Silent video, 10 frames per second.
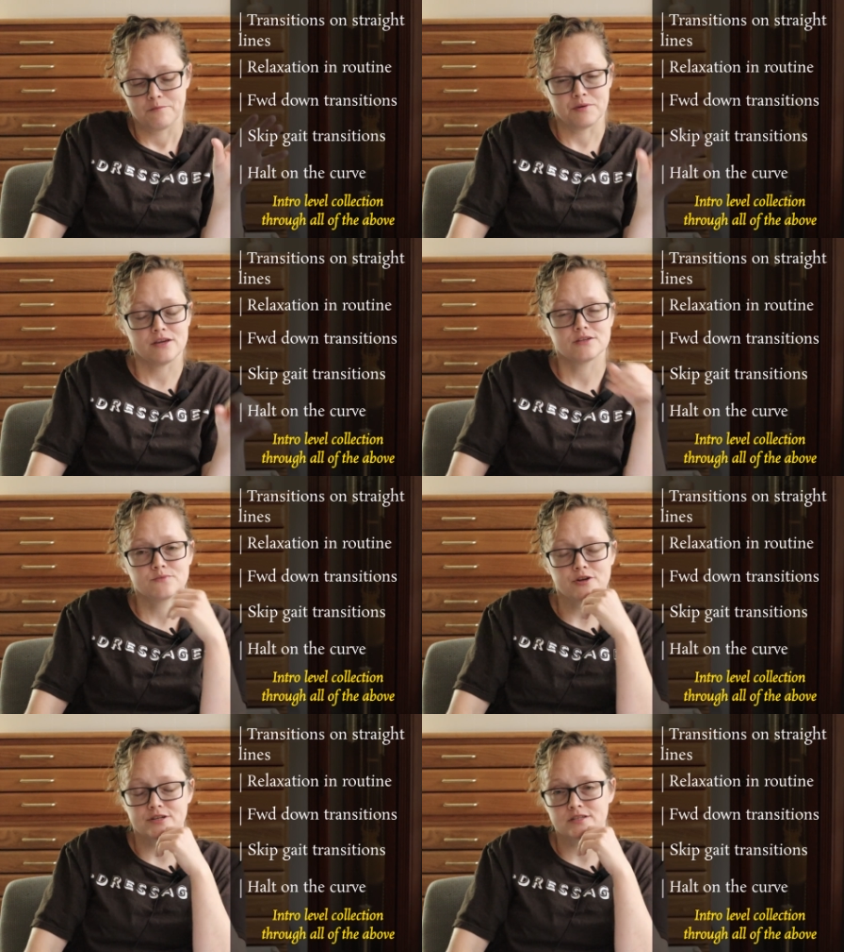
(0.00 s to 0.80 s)
B is
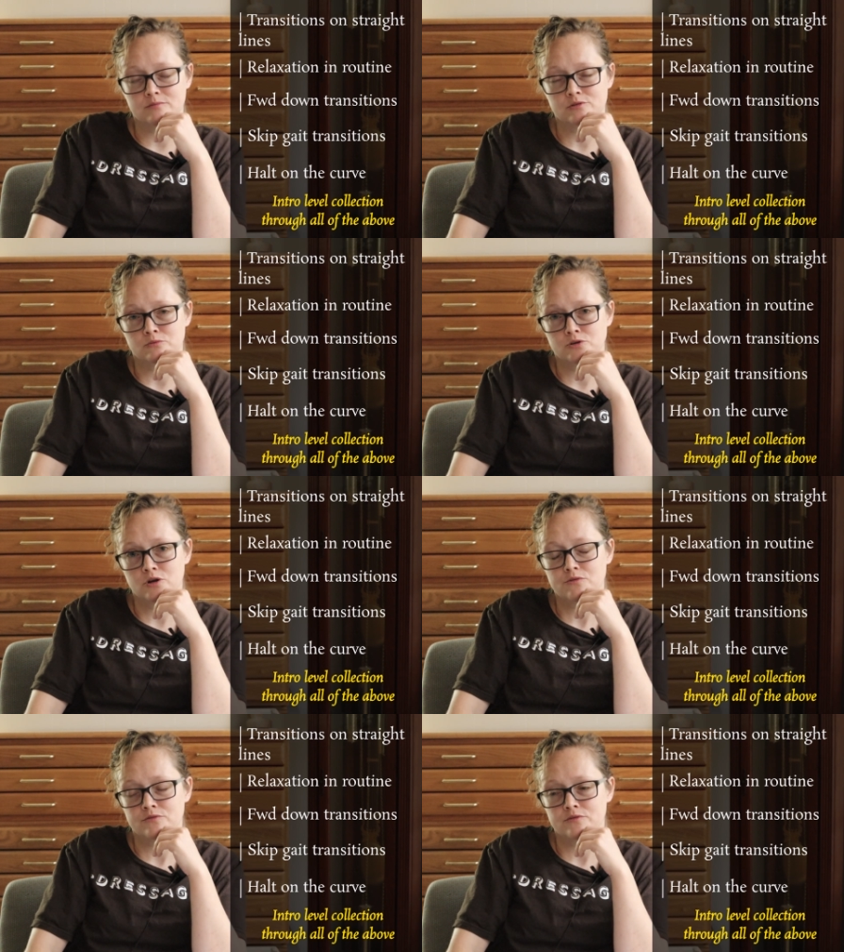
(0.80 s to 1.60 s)
very similar. We'll
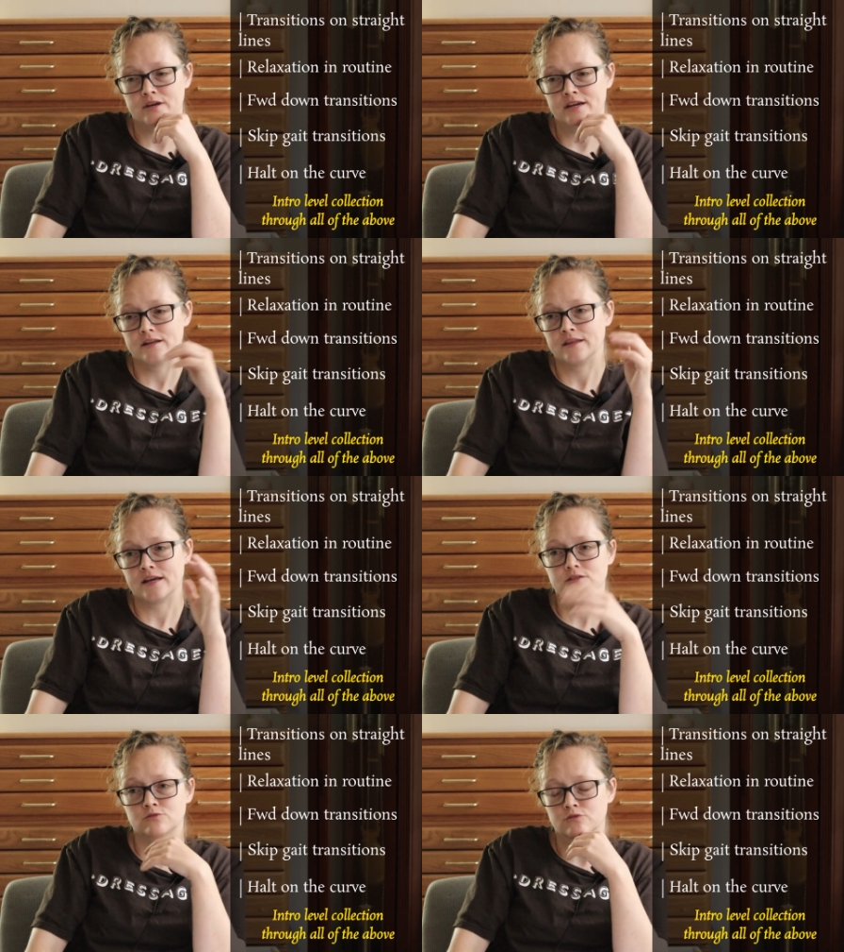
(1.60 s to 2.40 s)
go through that, and
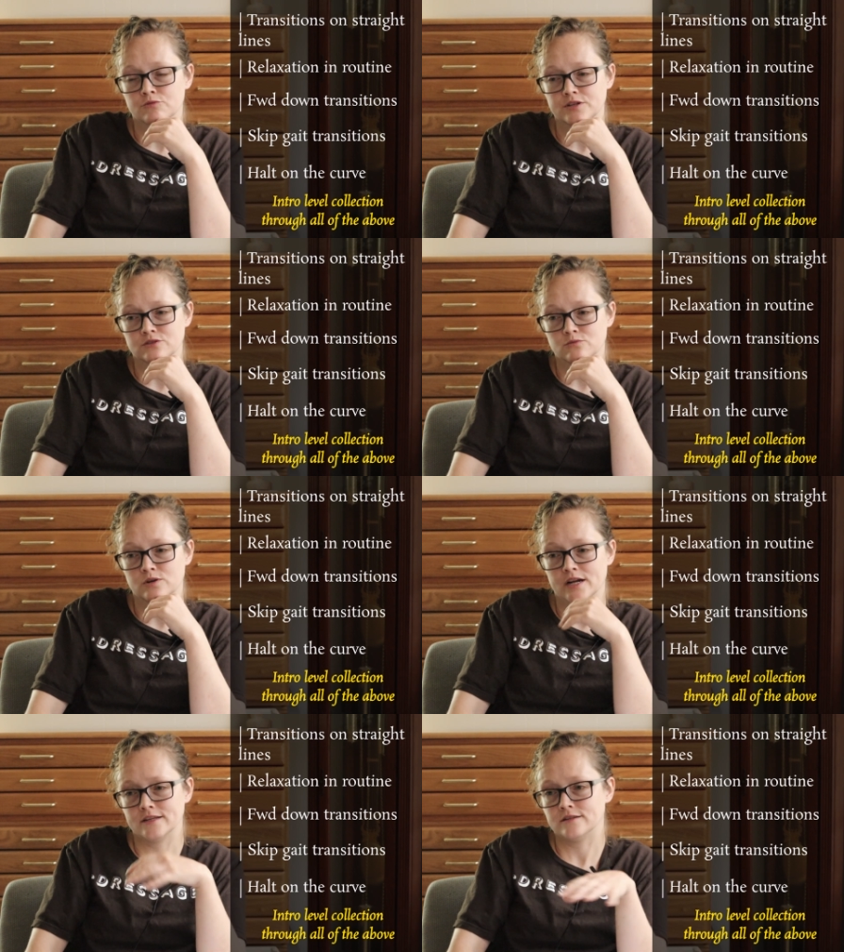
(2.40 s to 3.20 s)
that's the reason
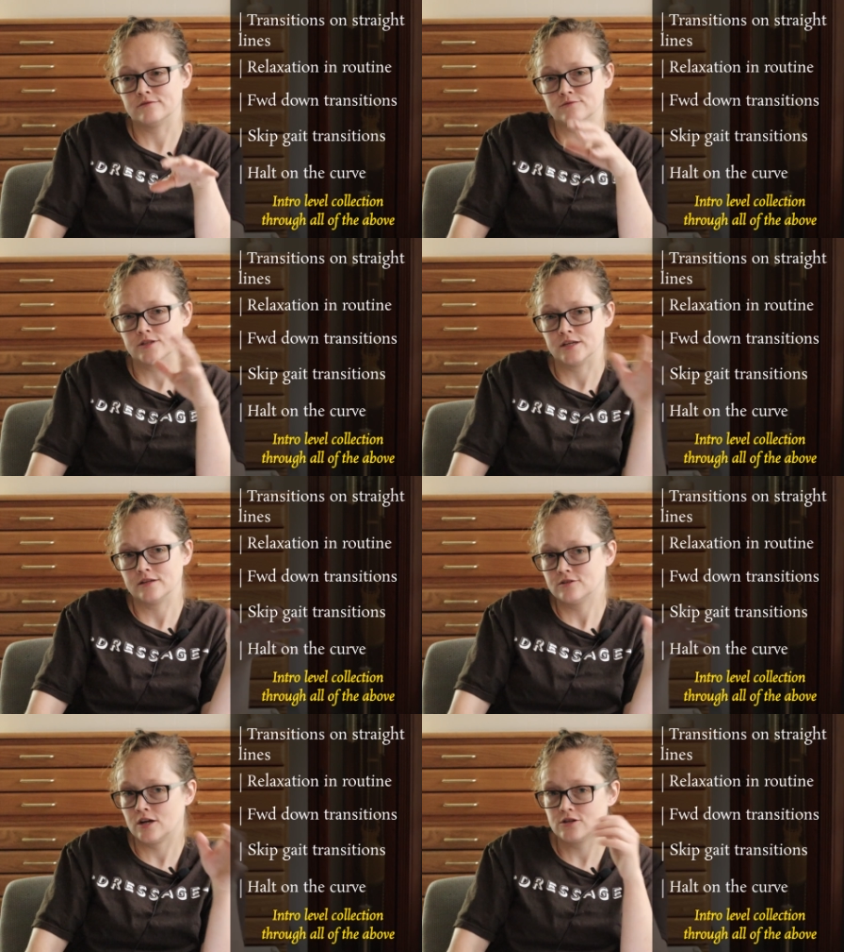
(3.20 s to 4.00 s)
why I didn't
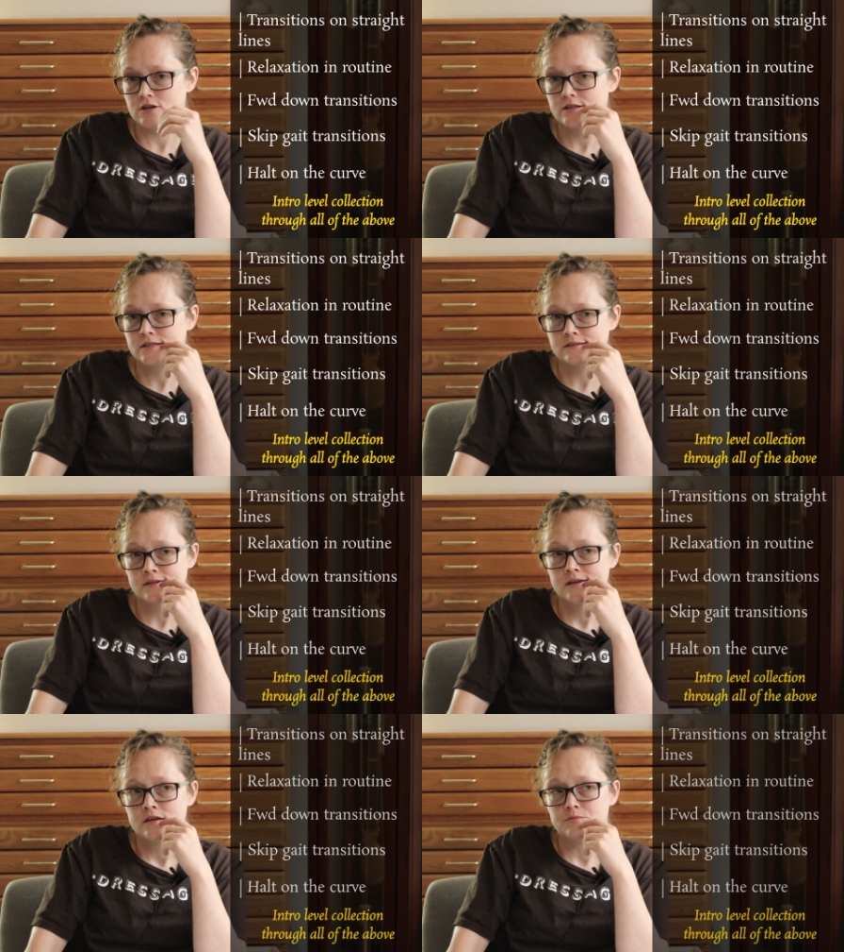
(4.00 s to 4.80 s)
really touch on it,
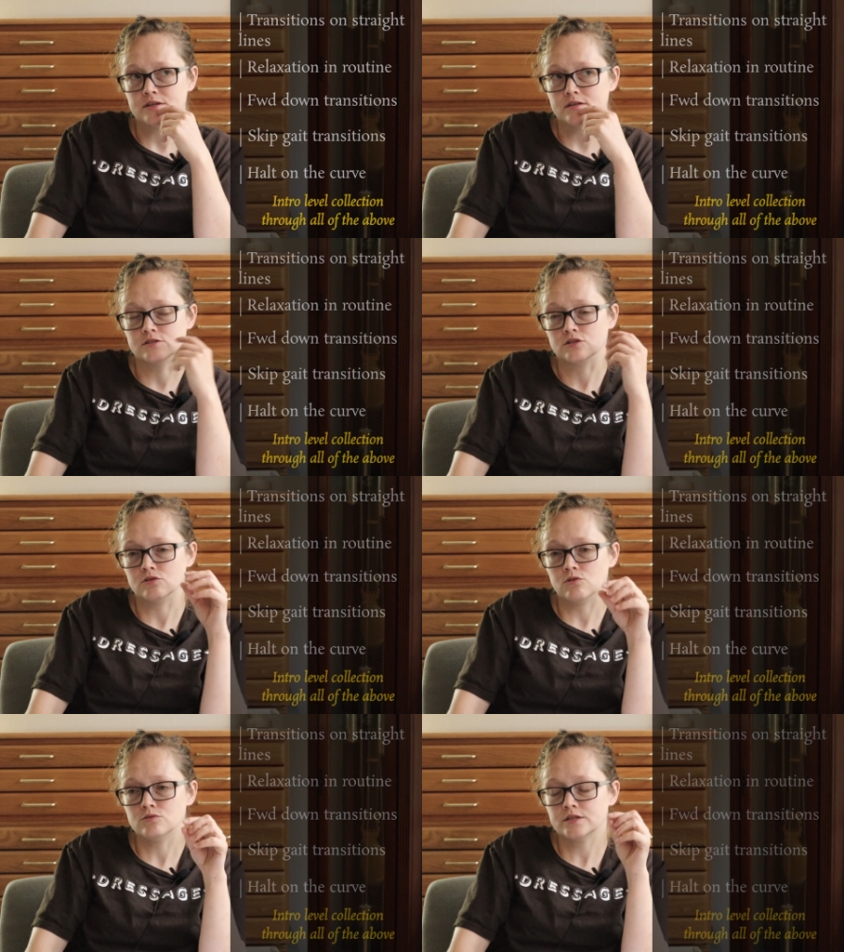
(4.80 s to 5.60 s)
because
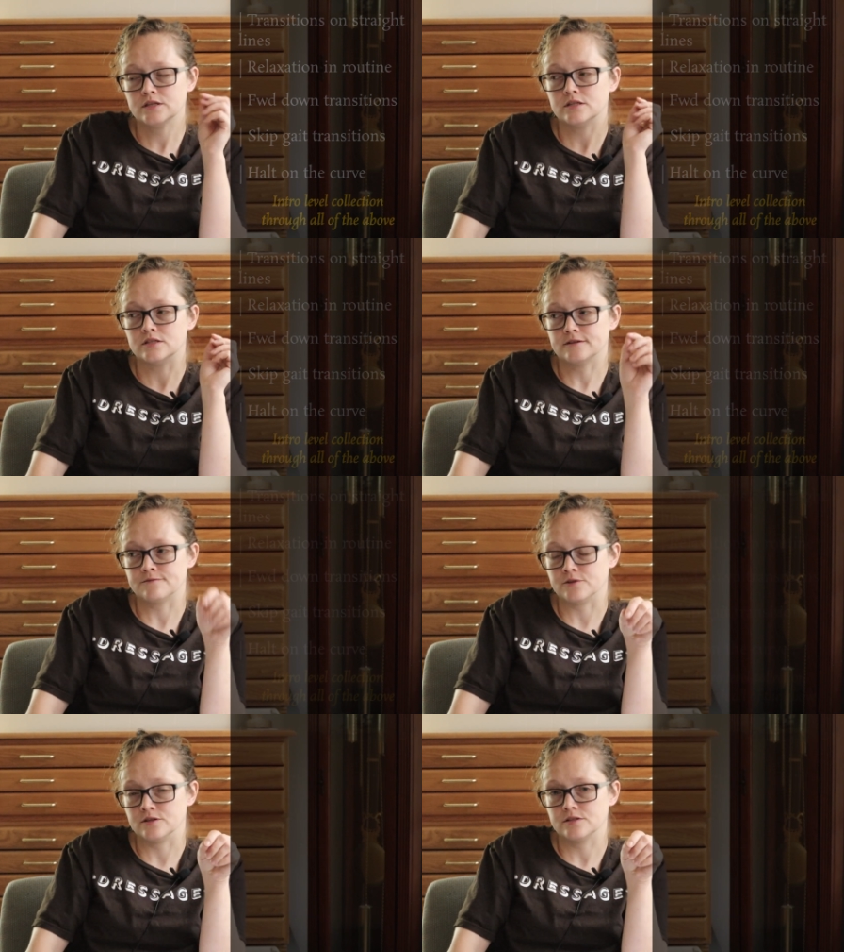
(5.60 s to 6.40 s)
the only
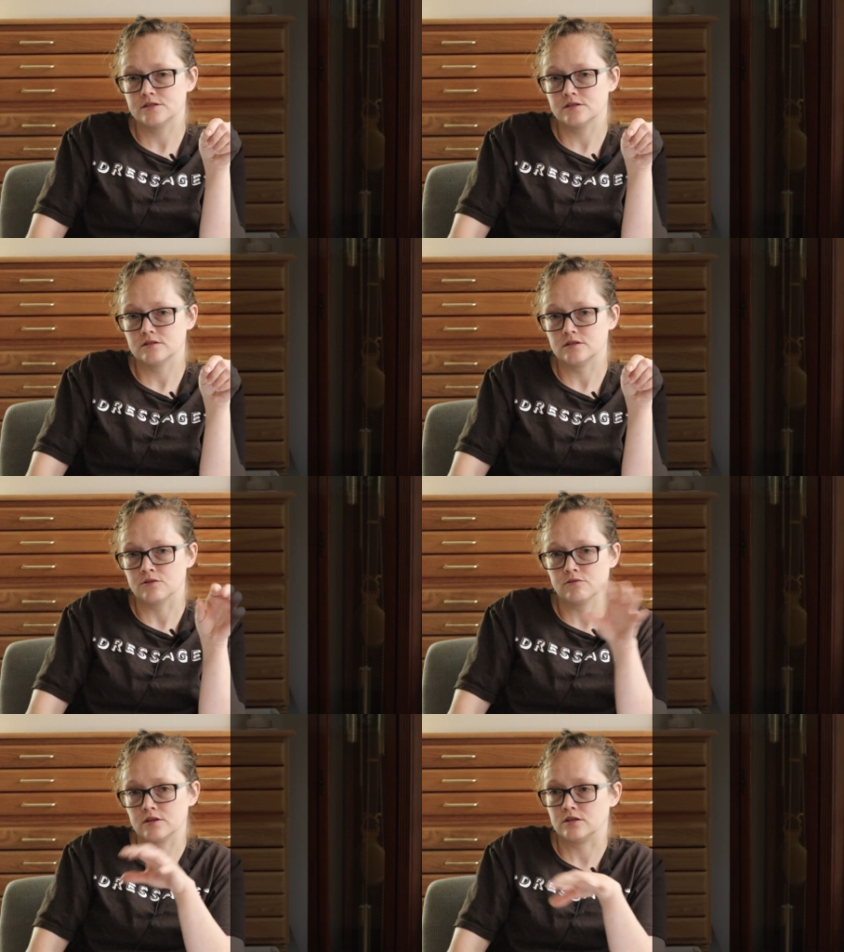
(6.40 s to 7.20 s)
difference
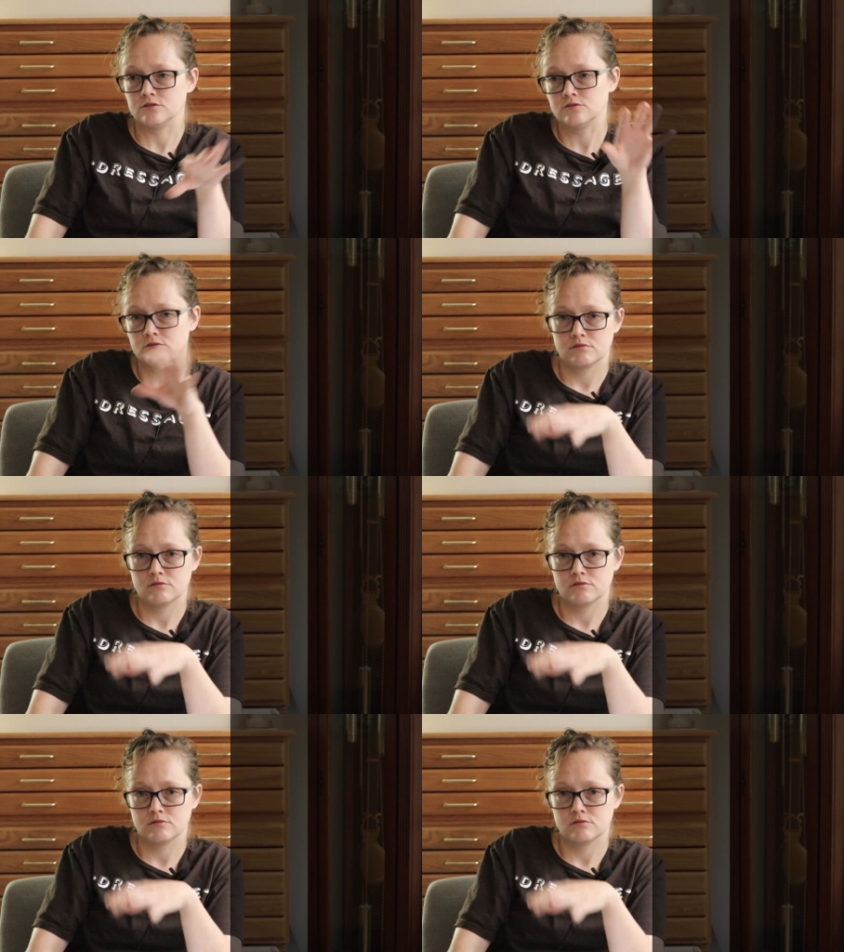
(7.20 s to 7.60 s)
other than